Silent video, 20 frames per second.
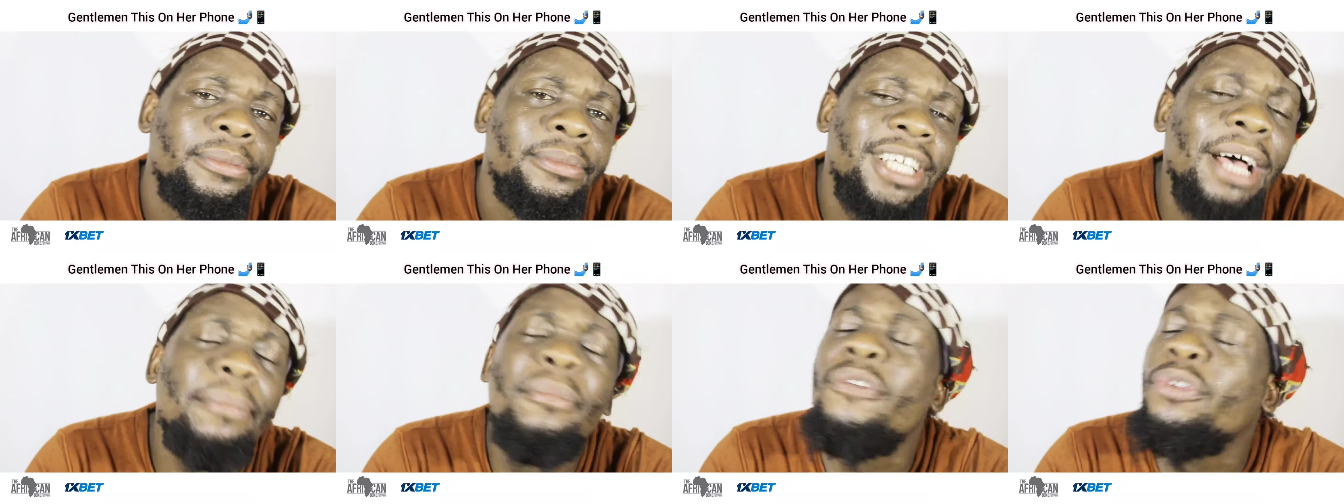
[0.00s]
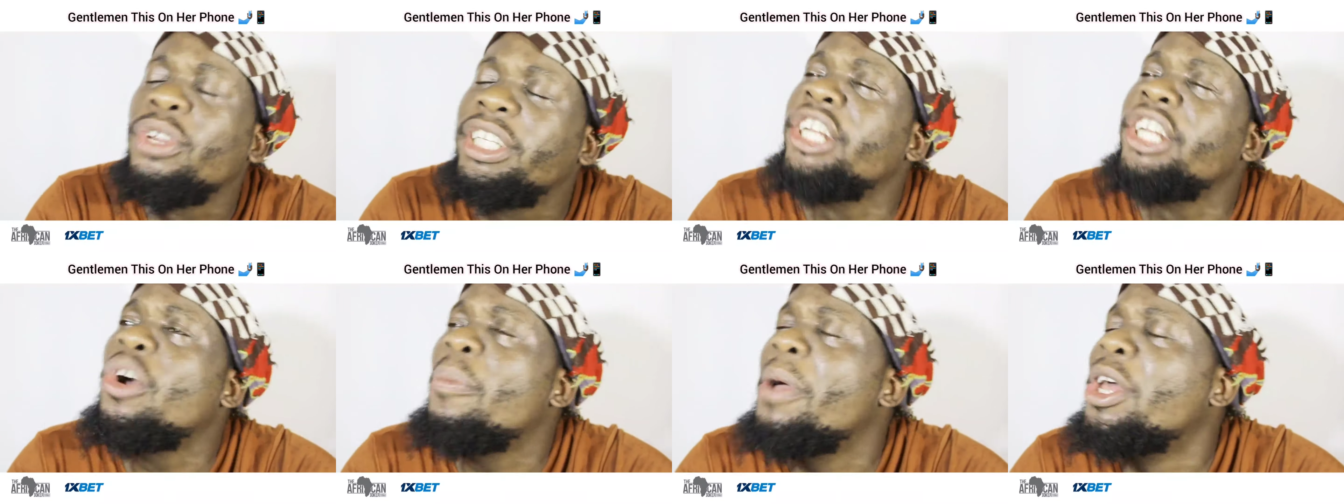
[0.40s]
Some of you
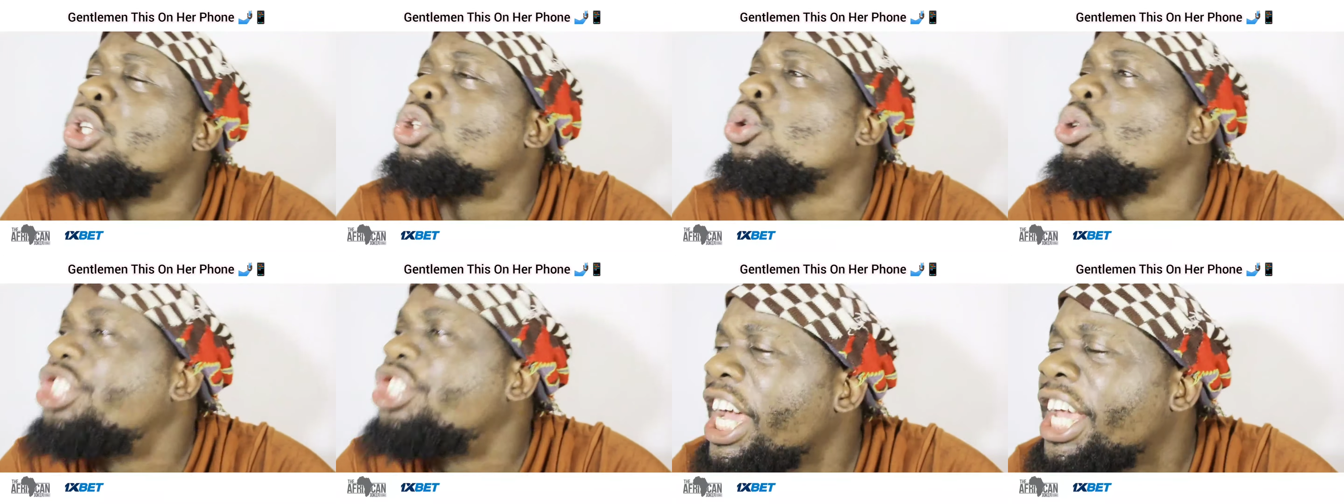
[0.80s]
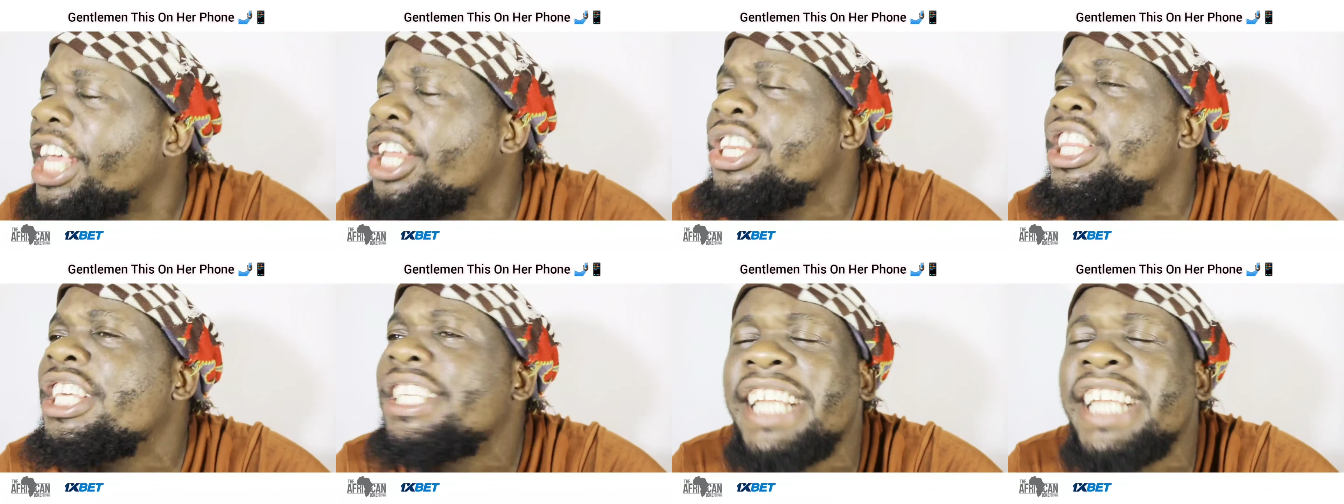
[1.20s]
gentlemen, you should check
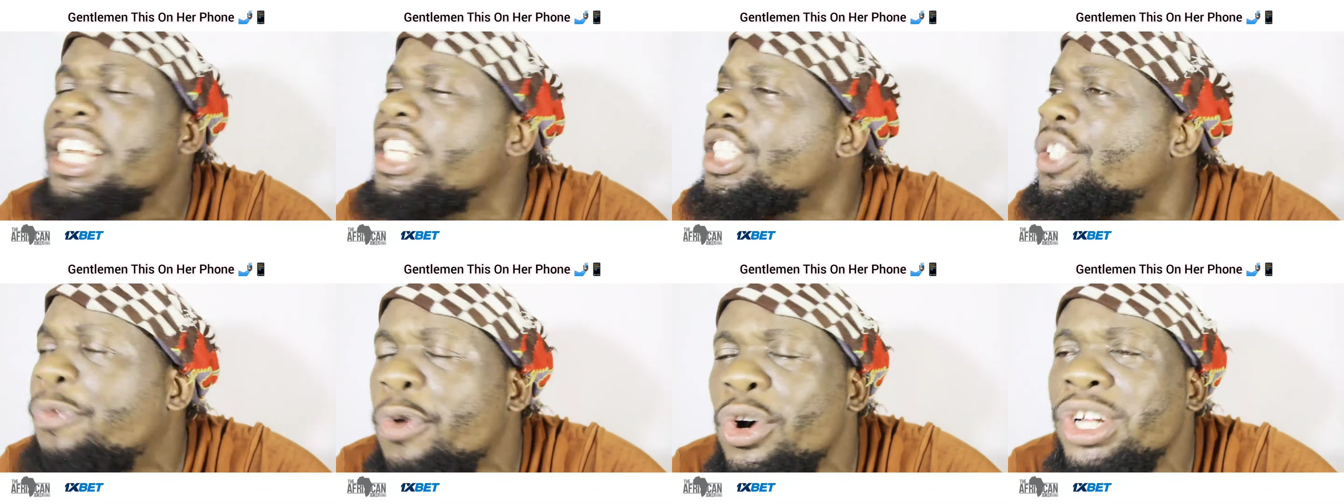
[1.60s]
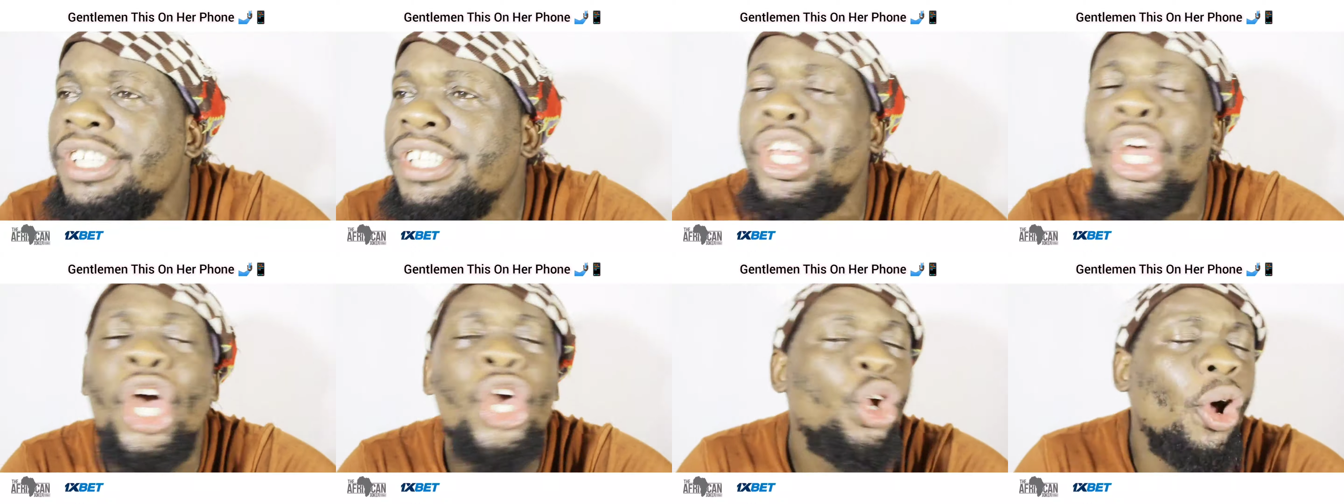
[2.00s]
in these ladies'
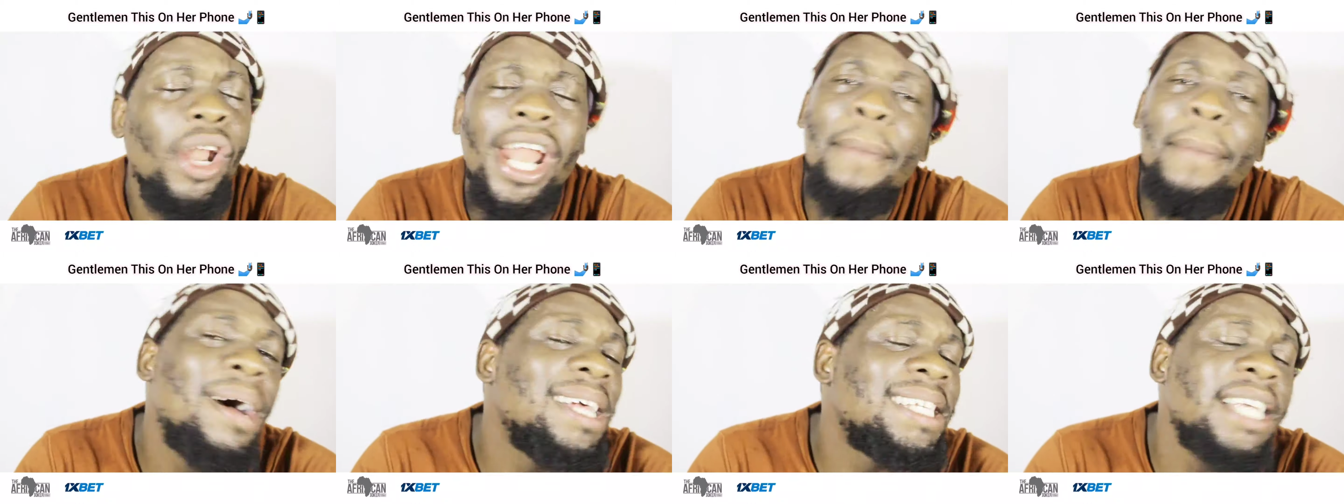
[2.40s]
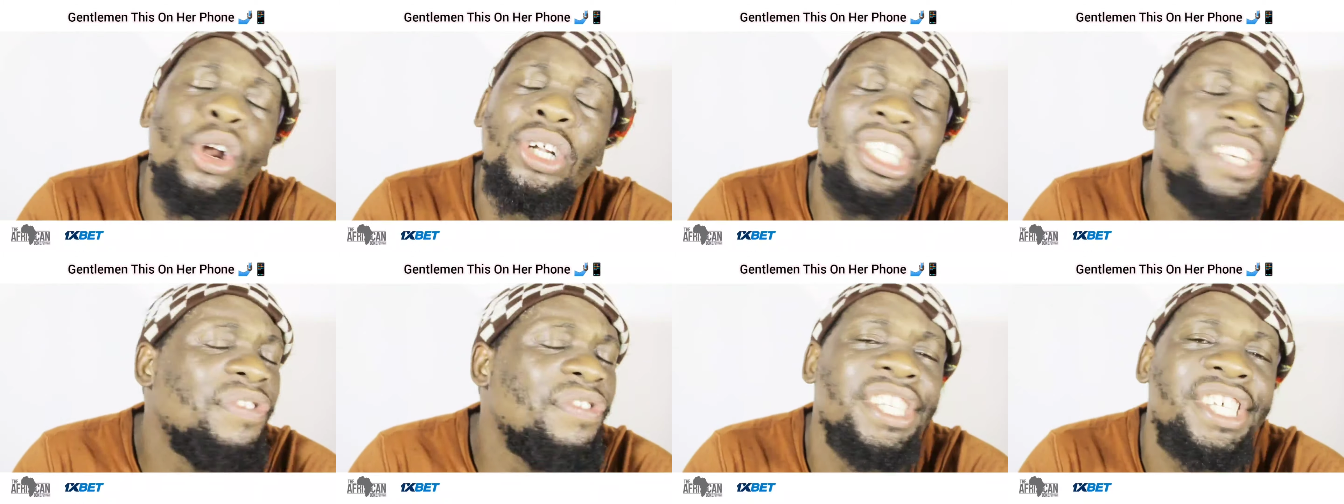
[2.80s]
phones. Your numbers are
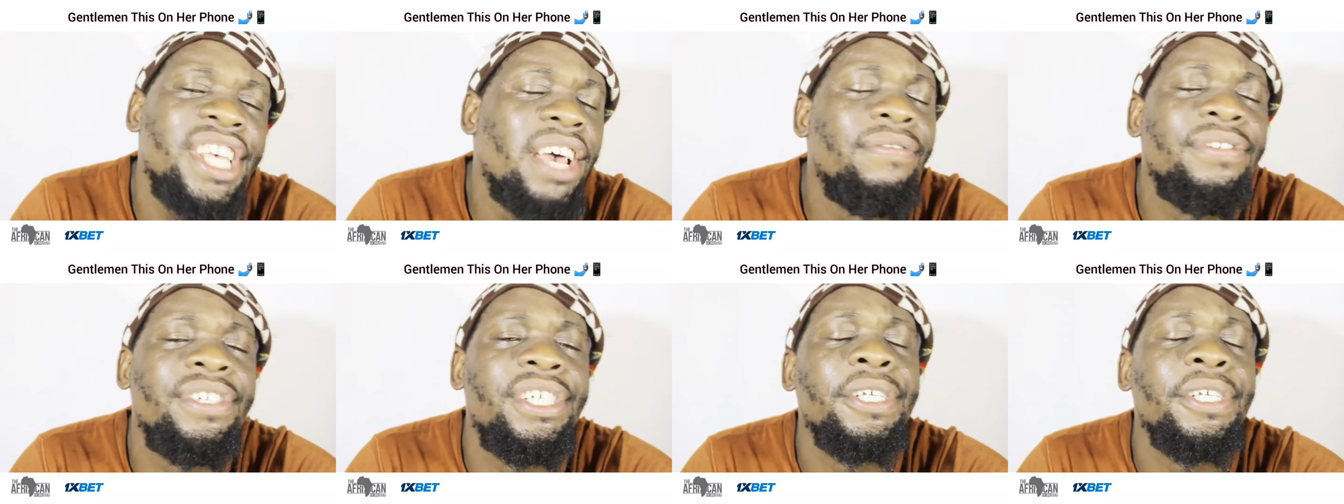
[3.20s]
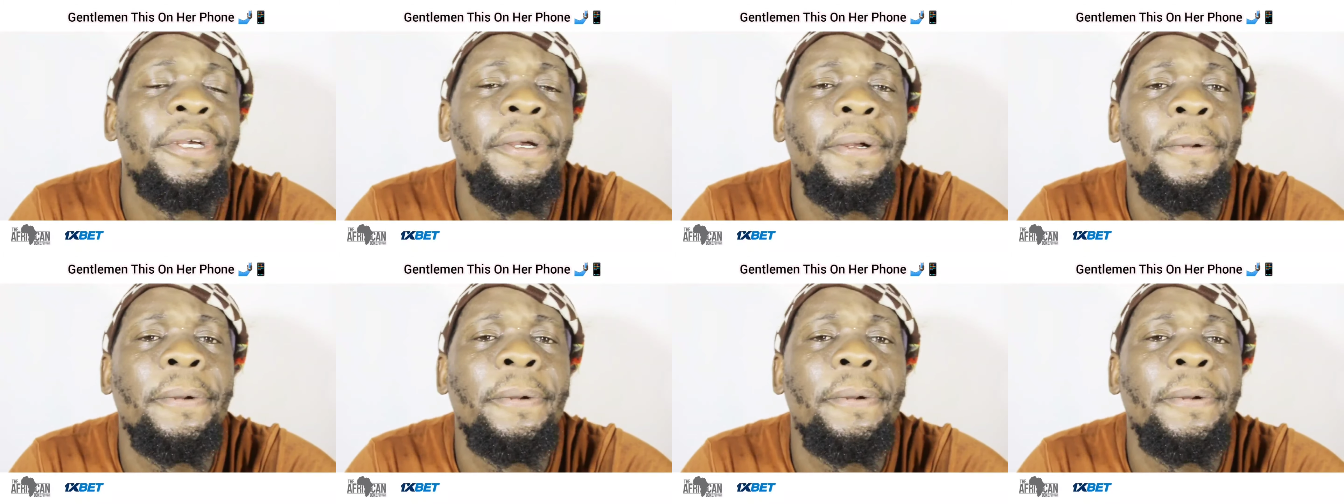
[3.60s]
not even saved.